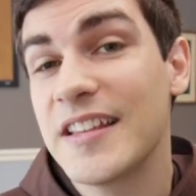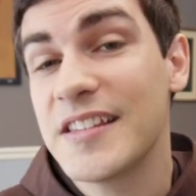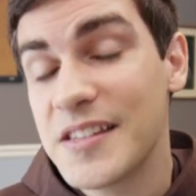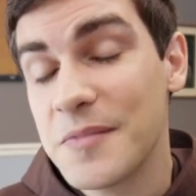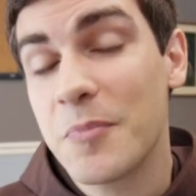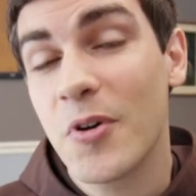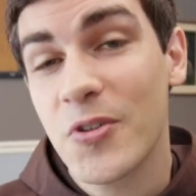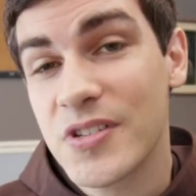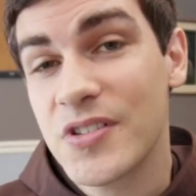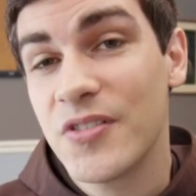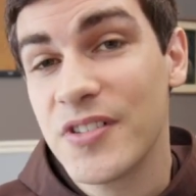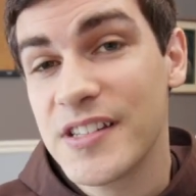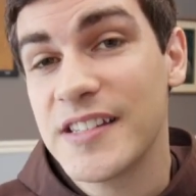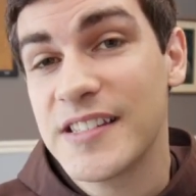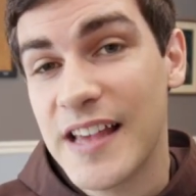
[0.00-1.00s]
and as
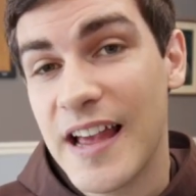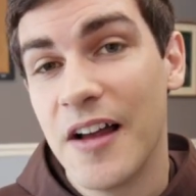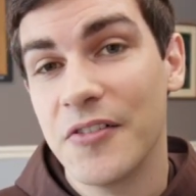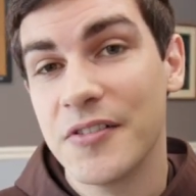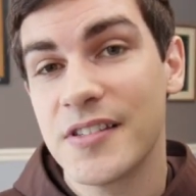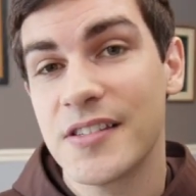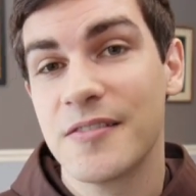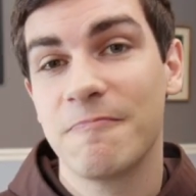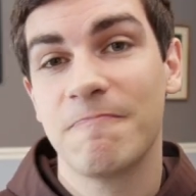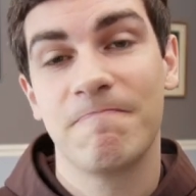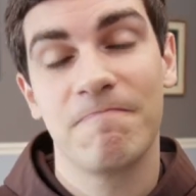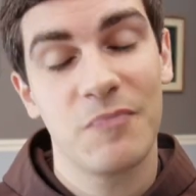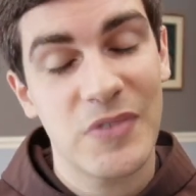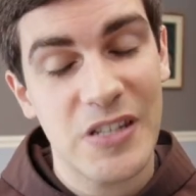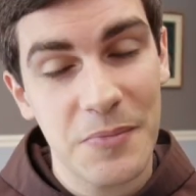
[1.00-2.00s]
impersonal as it sounds,
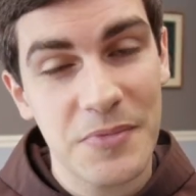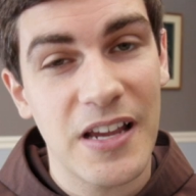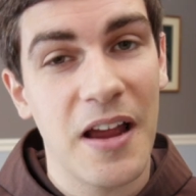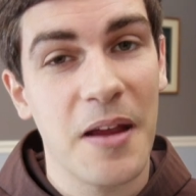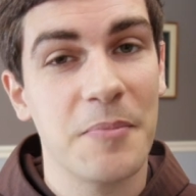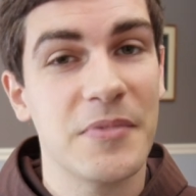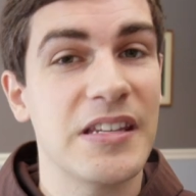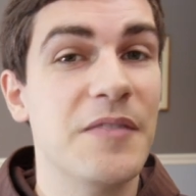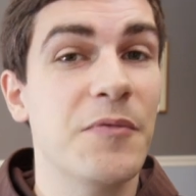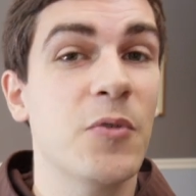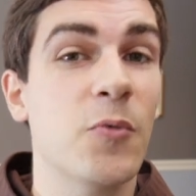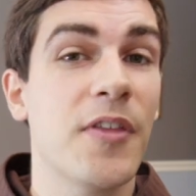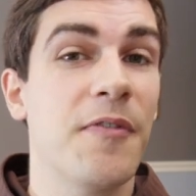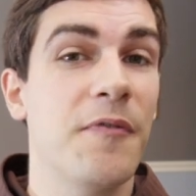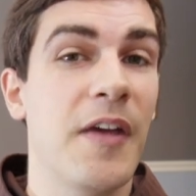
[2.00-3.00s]
sometimes,
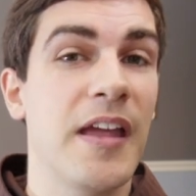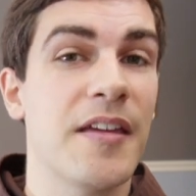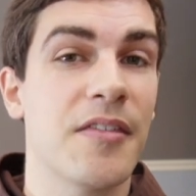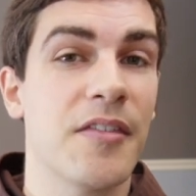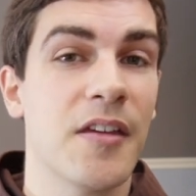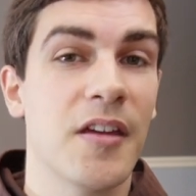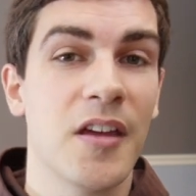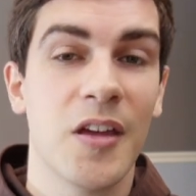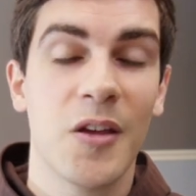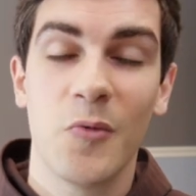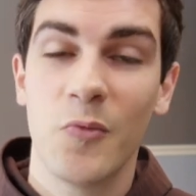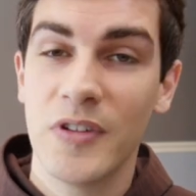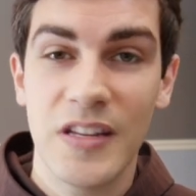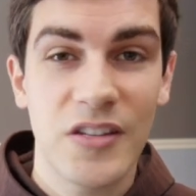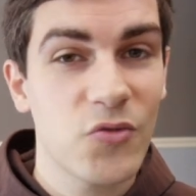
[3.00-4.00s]
even with faith,
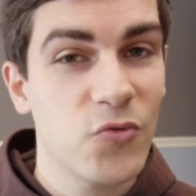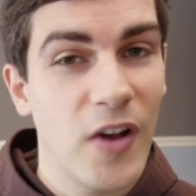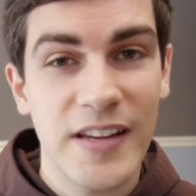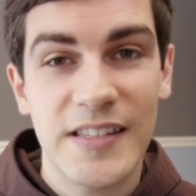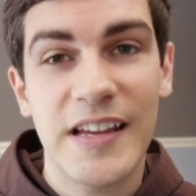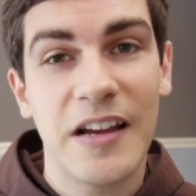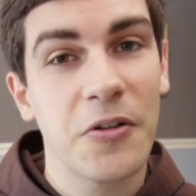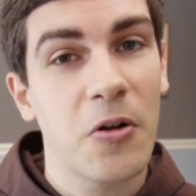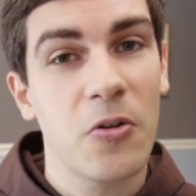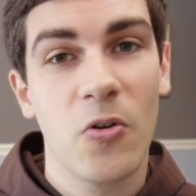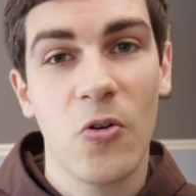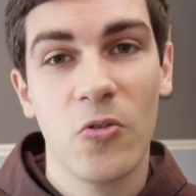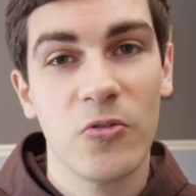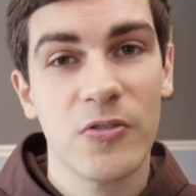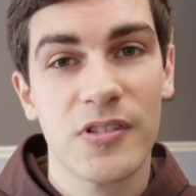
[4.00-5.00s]
we need to write down our
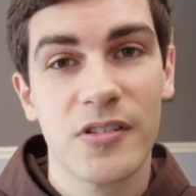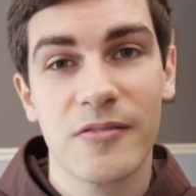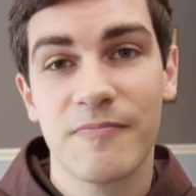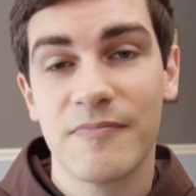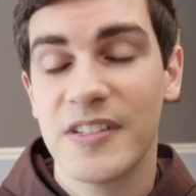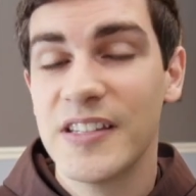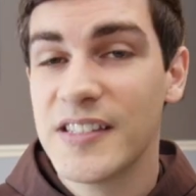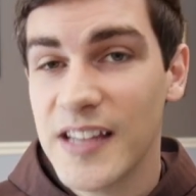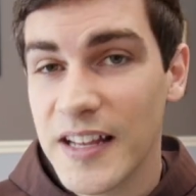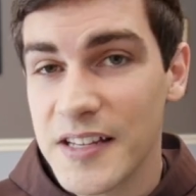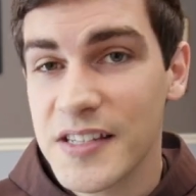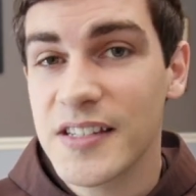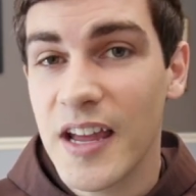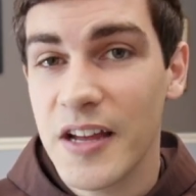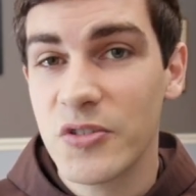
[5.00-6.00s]
goals, to set a
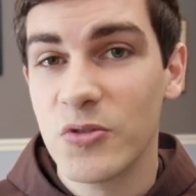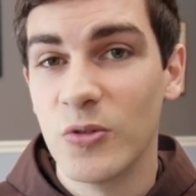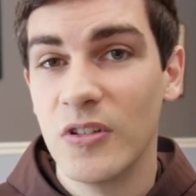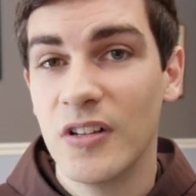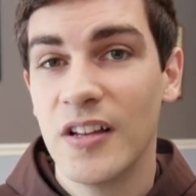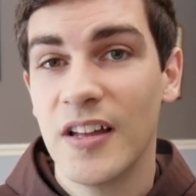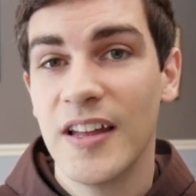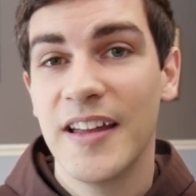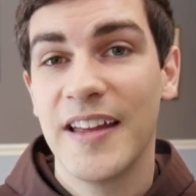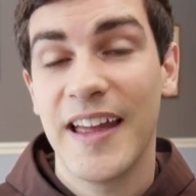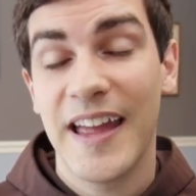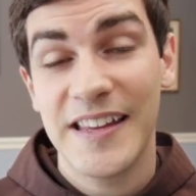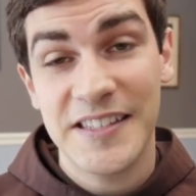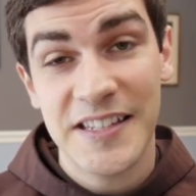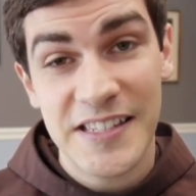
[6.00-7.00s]
schedule,
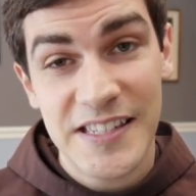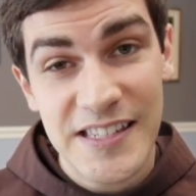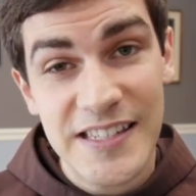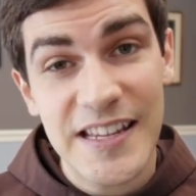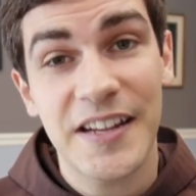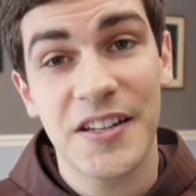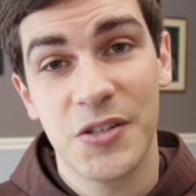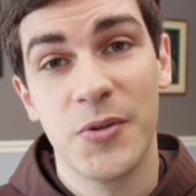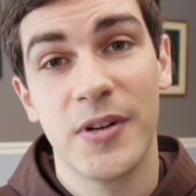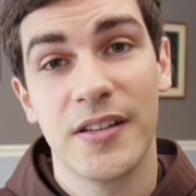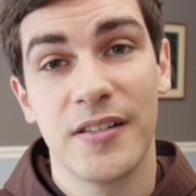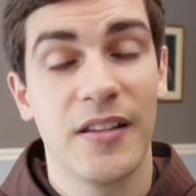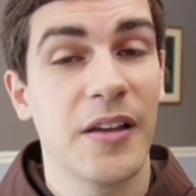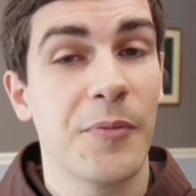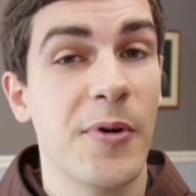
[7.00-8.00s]
and to stick to it
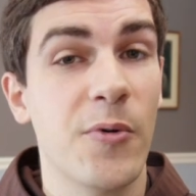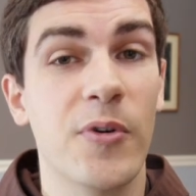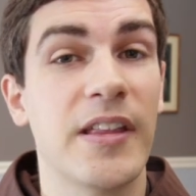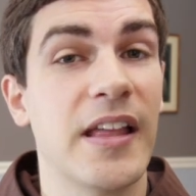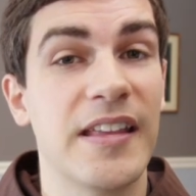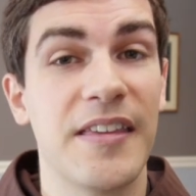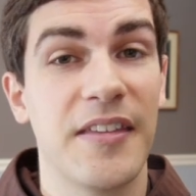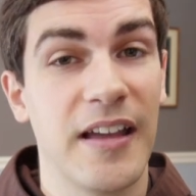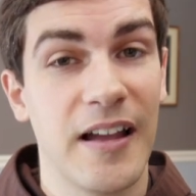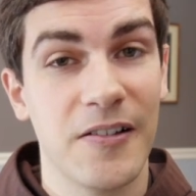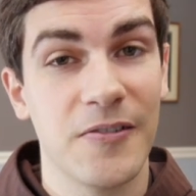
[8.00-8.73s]
like we would anything